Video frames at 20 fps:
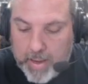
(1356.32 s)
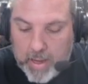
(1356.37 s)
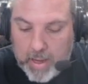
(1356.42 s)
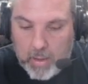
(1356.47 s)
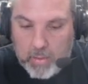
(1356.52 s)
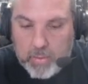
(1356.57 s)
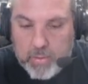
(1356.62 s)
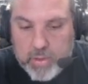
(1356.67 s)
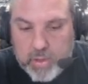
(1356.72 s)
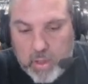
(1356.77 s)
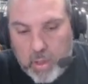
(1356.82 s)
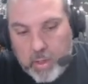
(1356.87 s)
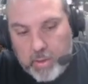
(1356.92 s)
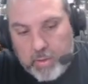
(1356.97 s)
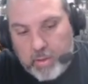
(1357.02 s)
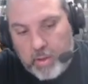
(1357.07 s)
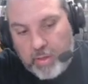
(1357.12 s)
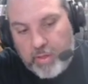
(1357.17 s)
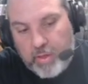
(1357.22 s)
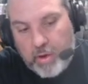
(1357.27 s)
out on
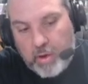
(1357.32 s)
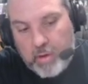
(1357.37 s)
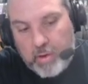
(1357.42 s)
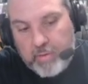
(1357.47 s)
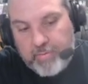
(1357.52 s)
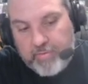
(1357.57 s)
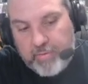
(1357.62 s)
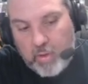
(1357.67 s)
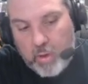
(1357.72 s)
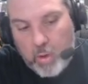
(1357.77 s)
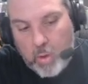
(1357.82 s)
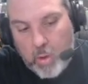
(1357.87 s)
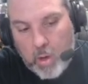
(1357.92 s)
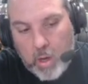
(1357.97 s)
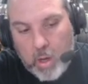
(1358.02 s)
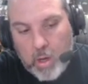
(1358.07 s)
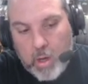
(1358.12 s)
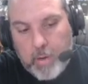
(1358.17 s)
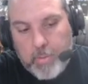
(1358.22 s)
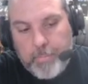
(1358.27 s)
the 3rd
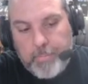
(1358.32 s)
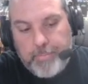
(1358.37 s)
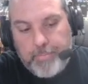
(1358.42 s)
floor,